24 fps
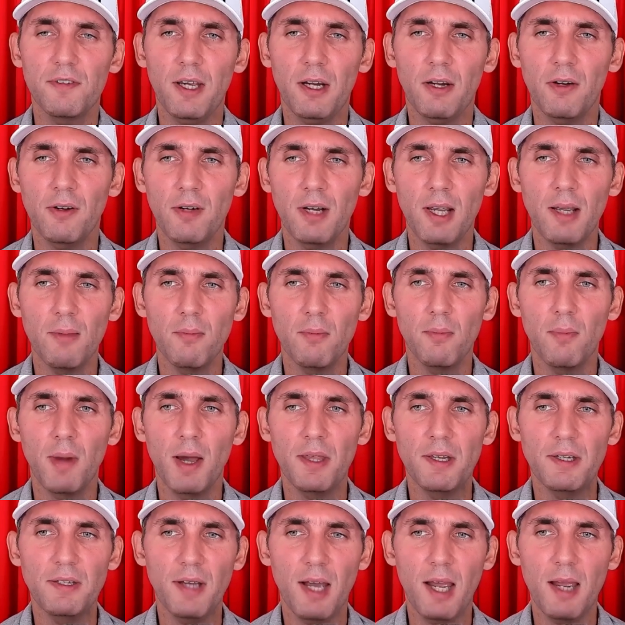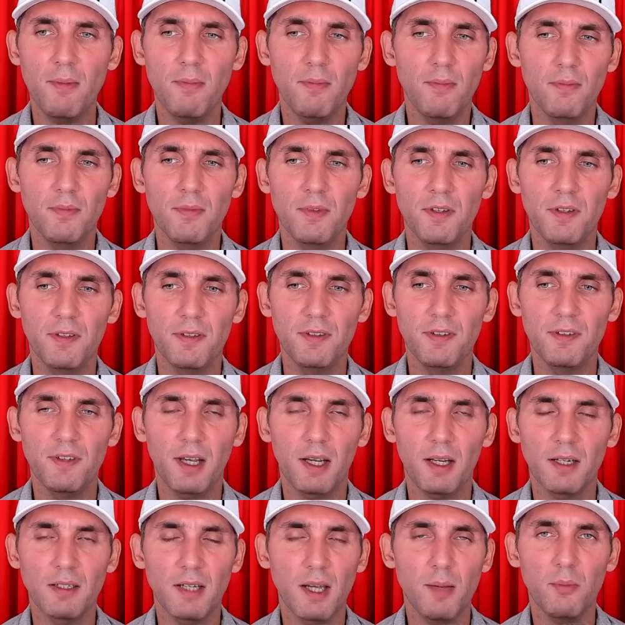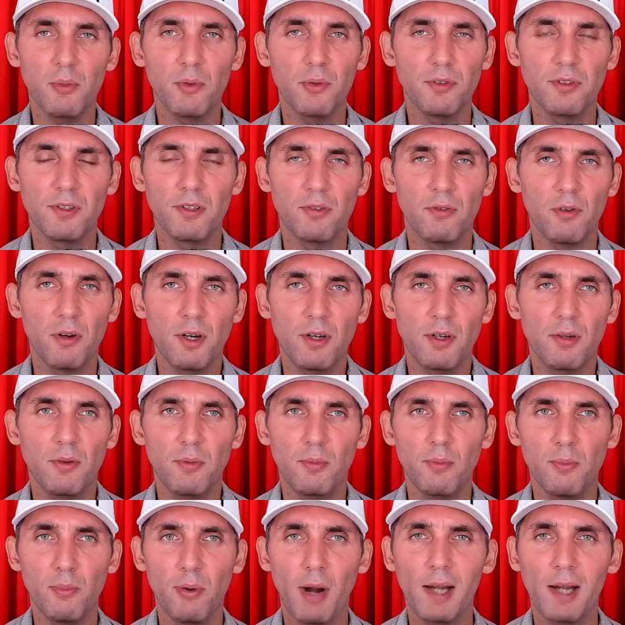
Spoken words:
of the sacred name, by the time the Second Temple was destroyed,